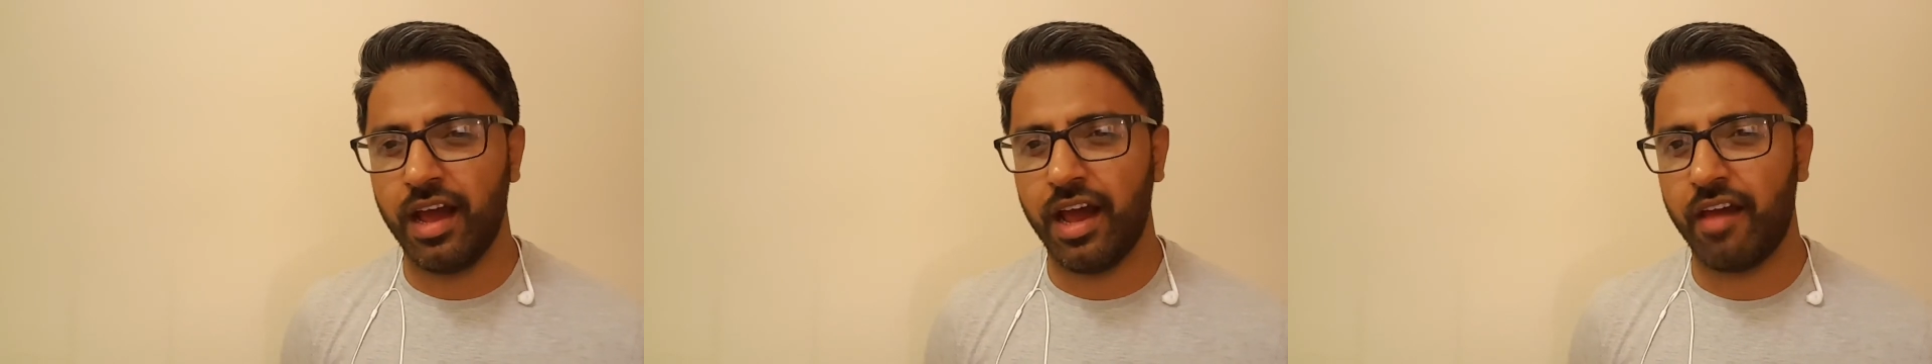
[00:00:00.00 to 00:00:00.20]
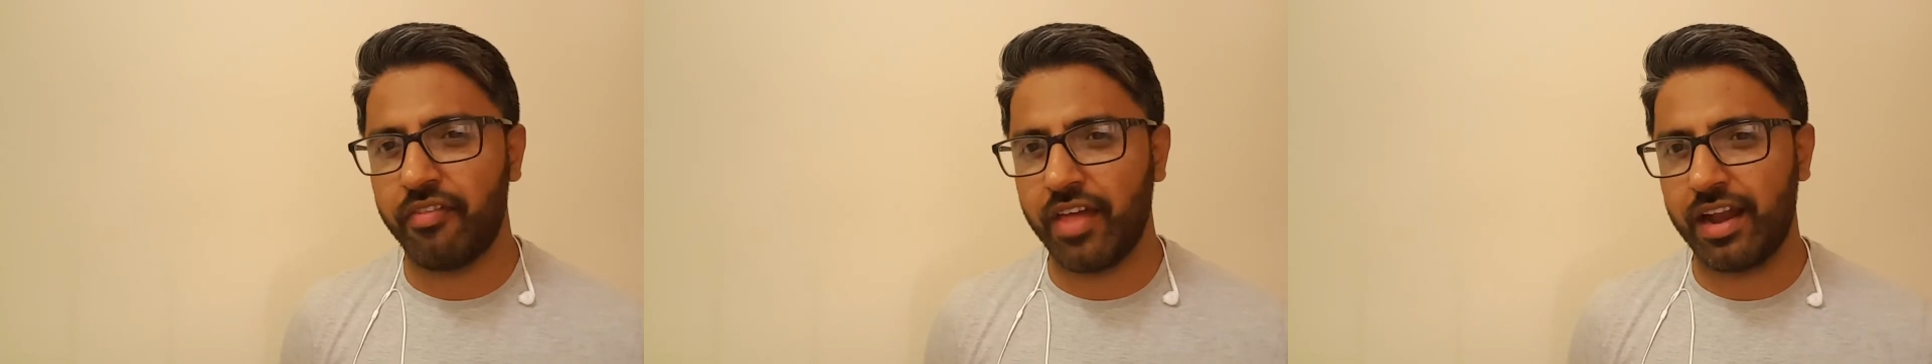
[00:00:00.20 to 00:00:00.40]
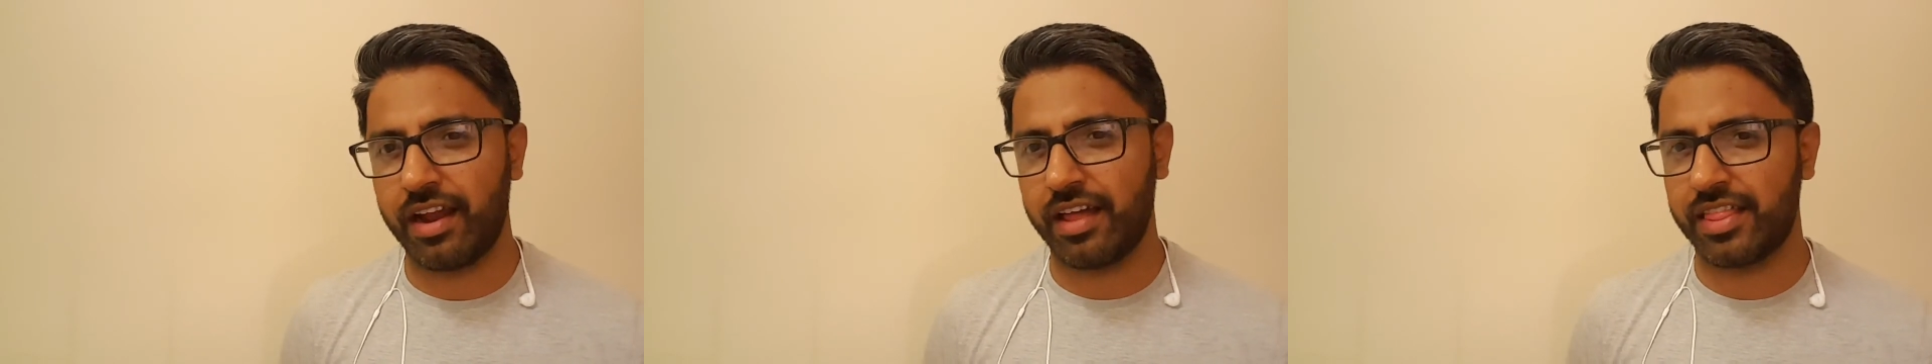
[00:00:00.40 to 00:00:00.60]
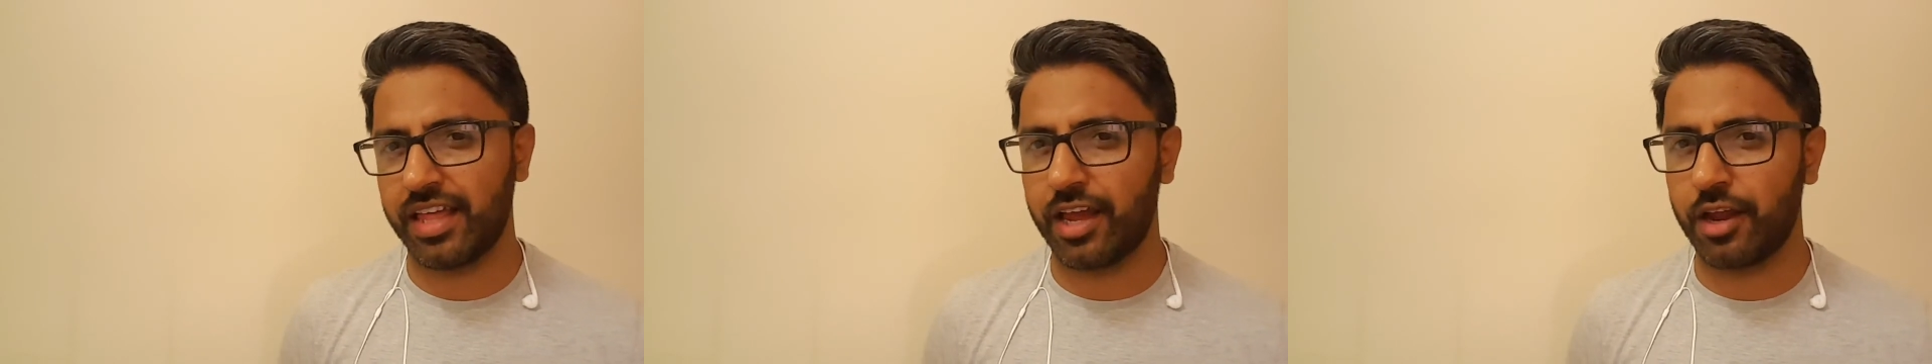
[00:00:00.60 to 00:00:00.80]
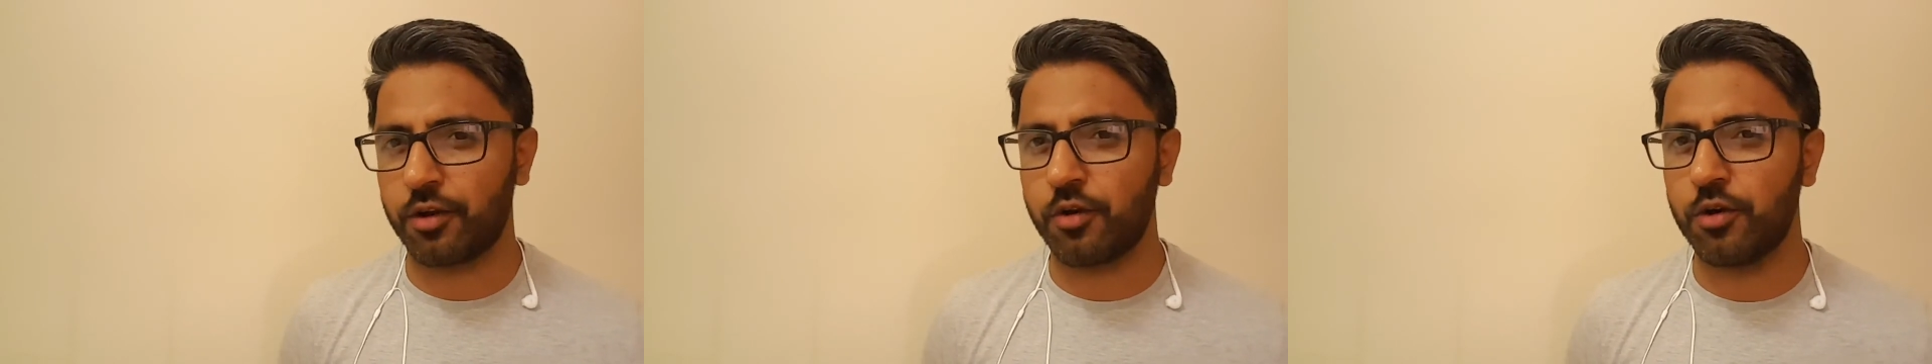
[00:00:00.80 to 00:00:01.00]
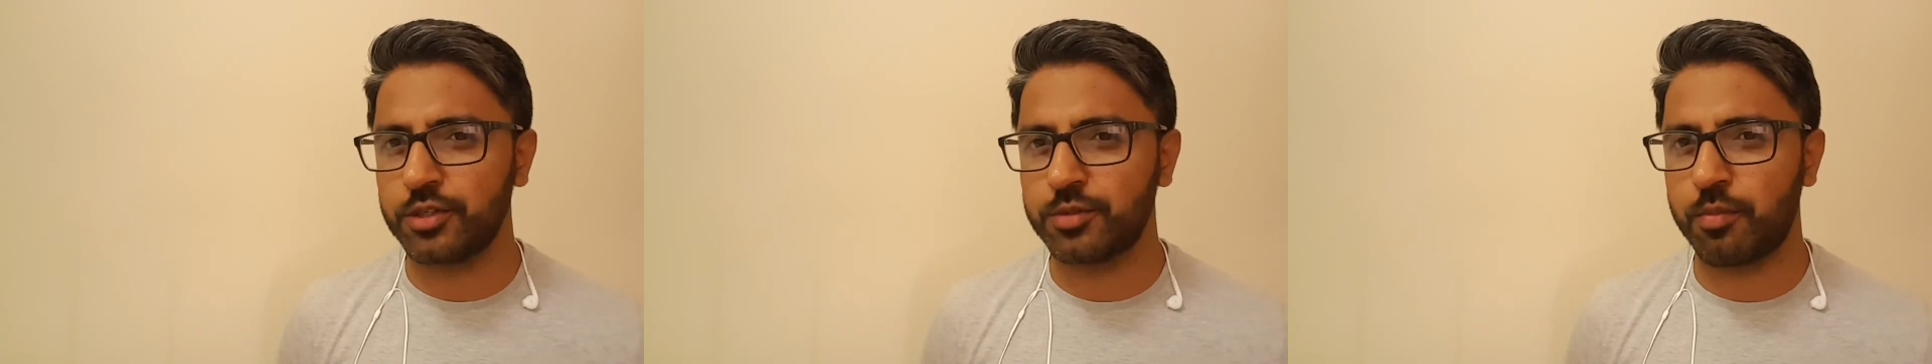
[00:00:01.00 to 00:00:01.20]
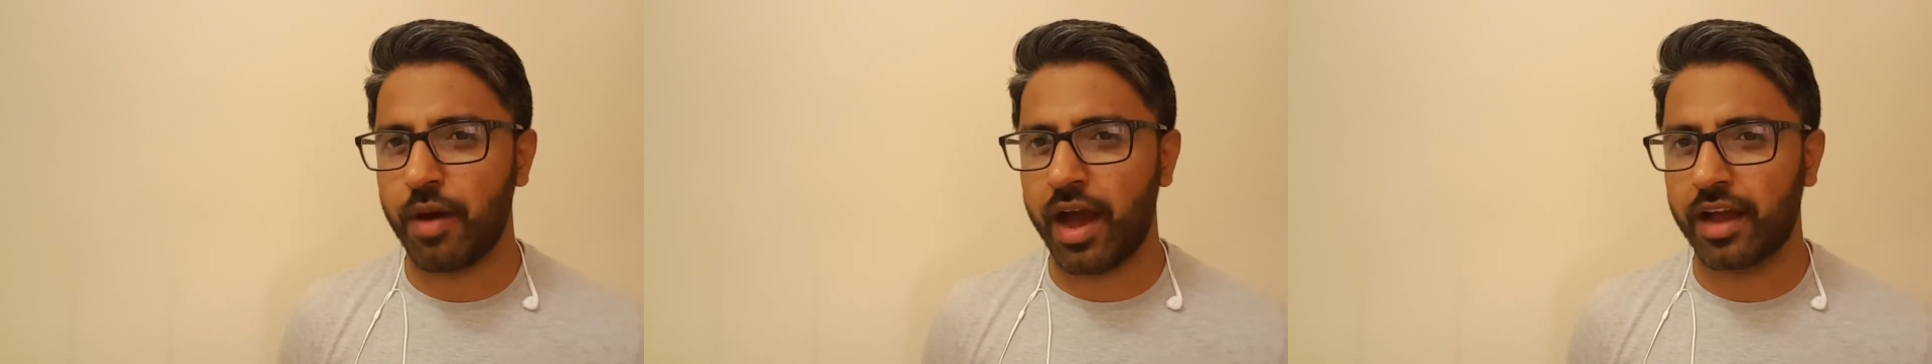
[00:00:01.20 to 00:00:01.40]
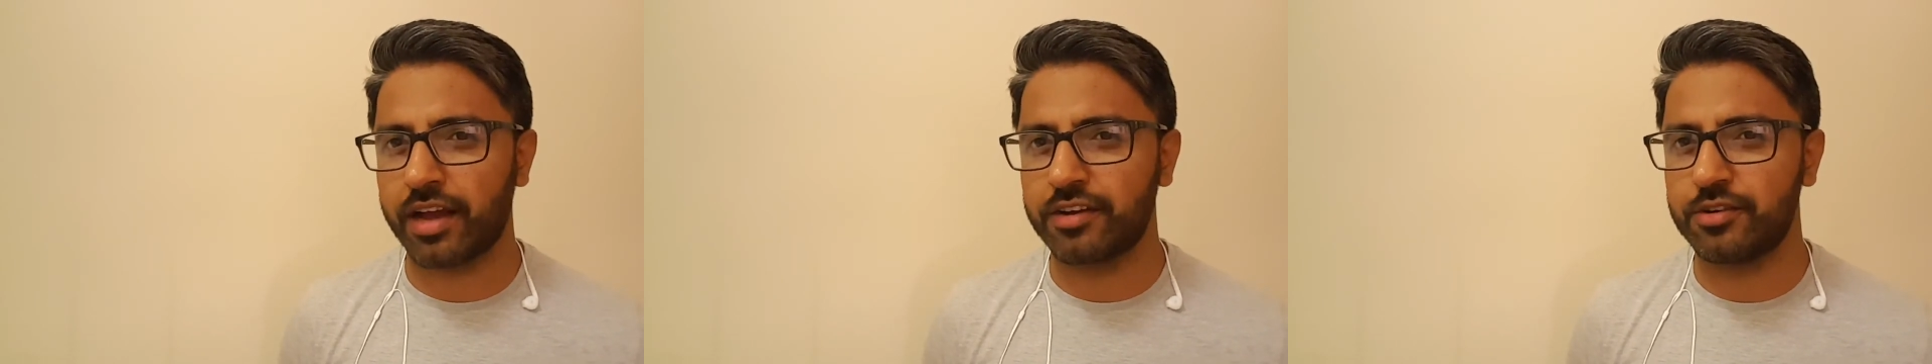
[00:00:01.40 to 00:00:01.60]
And then I think it goes
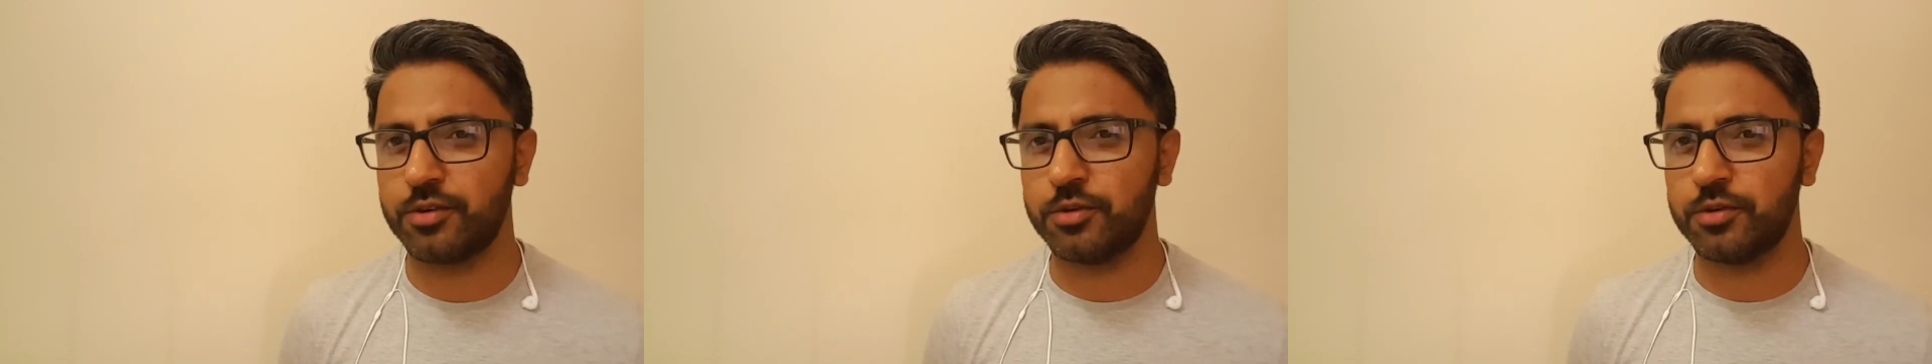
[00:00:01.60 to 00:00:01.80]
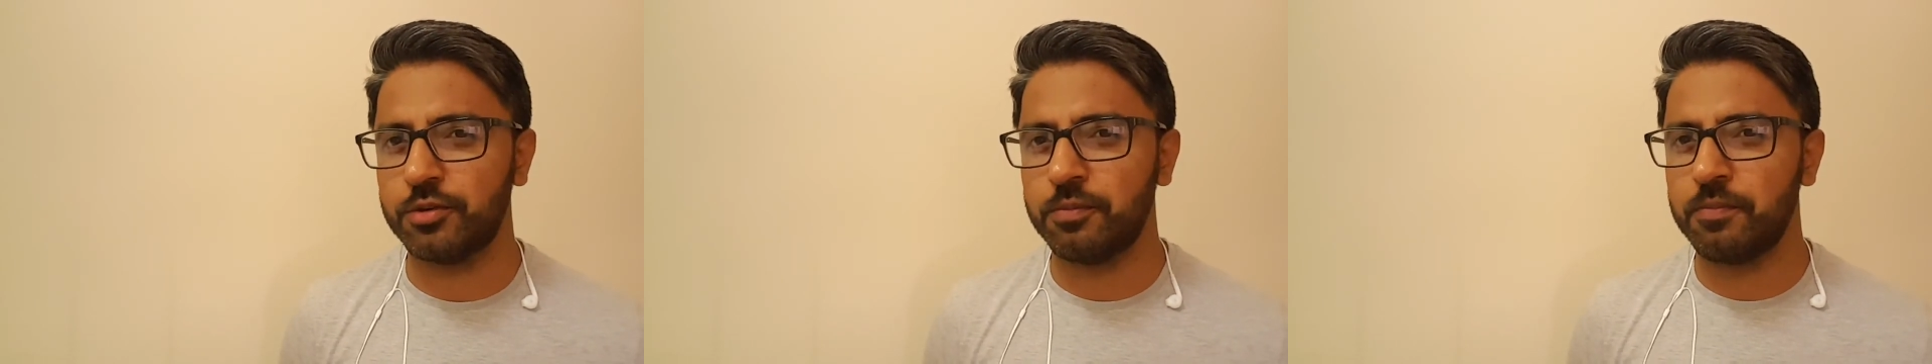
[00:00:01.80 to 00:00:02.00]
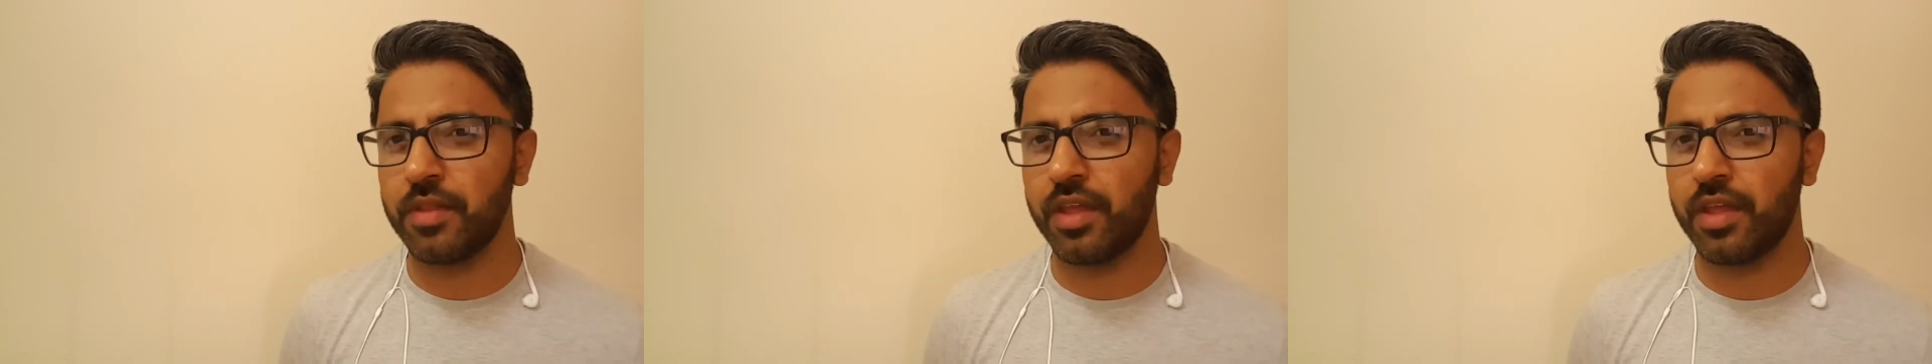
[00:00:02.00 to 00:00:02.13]
back to